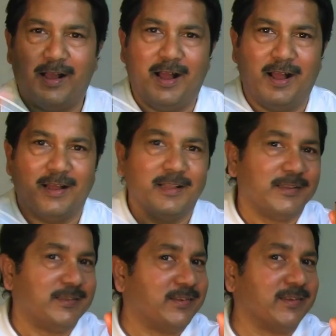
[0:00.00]
ah,
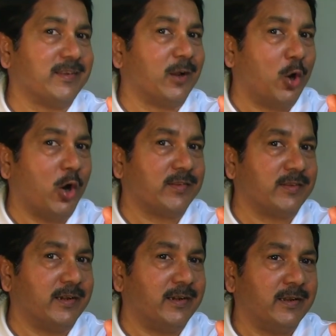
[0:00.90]
this is a
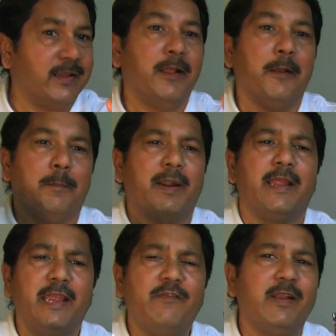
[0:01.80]
godsend. But
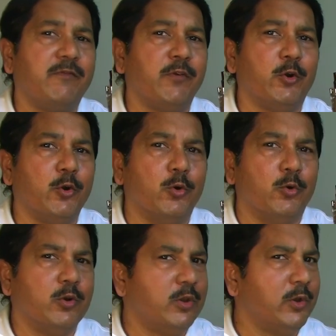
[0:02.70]
even if you
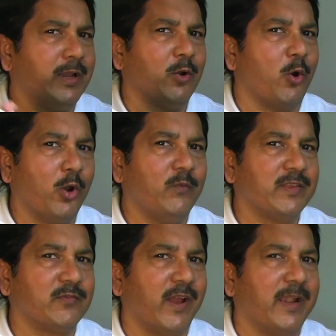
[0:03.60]
do, you can
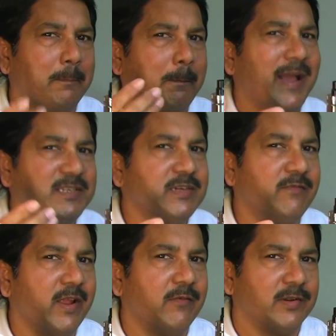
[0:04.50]
always find matching
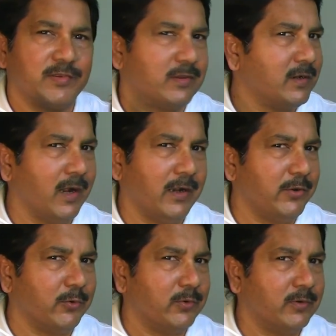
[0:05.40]
flavors, can't
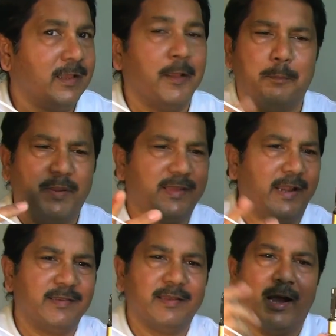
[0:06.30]
you?
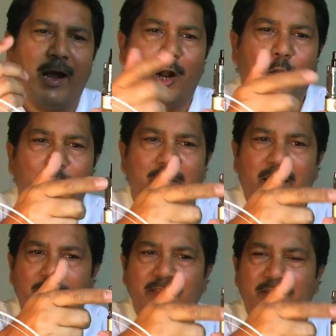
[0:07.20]
Besides, how about
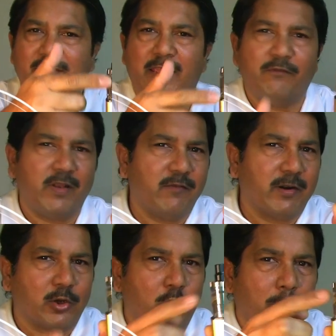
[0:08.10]
having the same
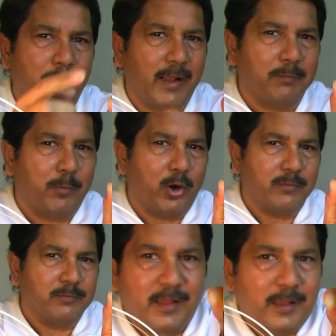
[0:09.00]
flavor top and
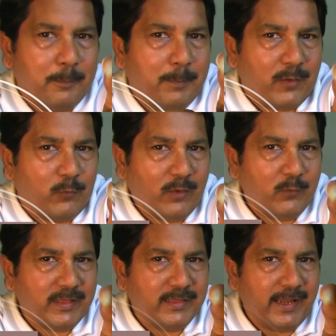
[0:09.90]
bottom, but one
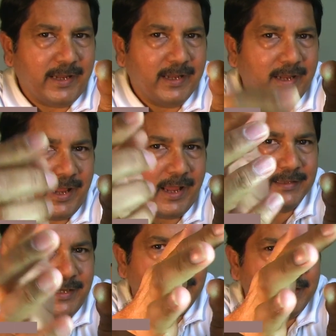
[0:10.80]
with nick and
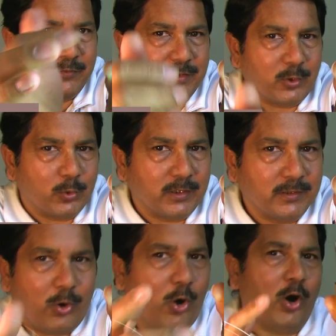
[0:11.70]
the other without?
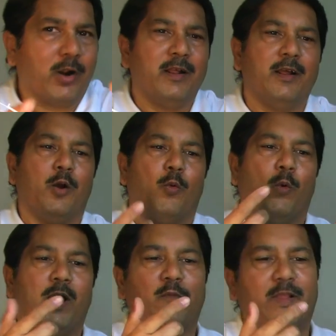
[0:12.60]
Or
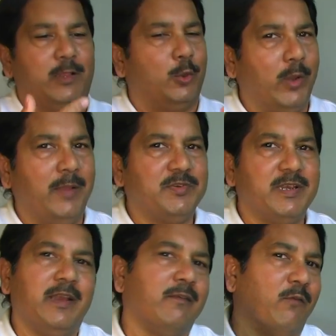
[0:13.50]
one with low
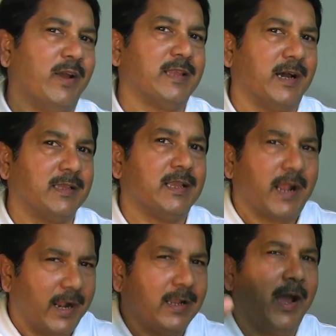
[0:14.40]
mg while the other
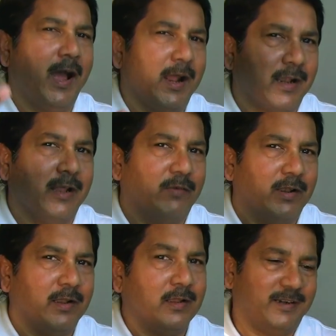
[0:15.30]
at a higher level?
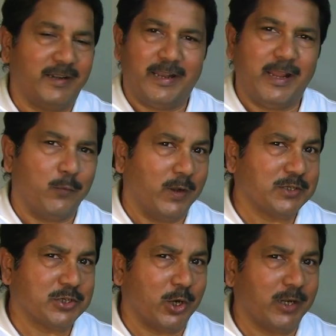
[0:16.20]
Take one
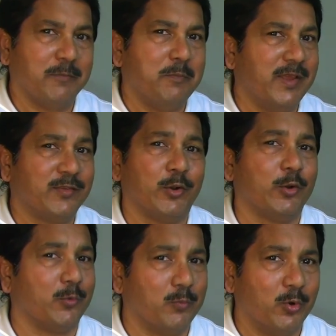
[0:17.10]
shot based on
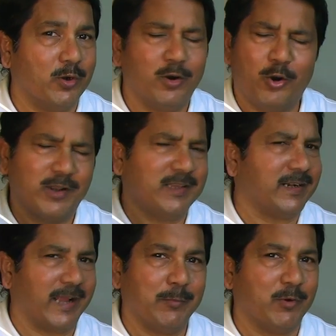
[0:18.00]
your mood or the
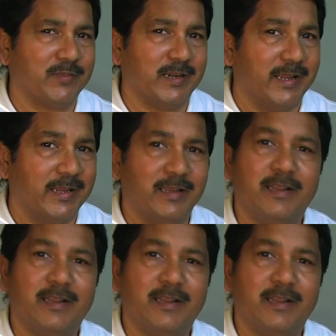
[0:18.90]
time of the day.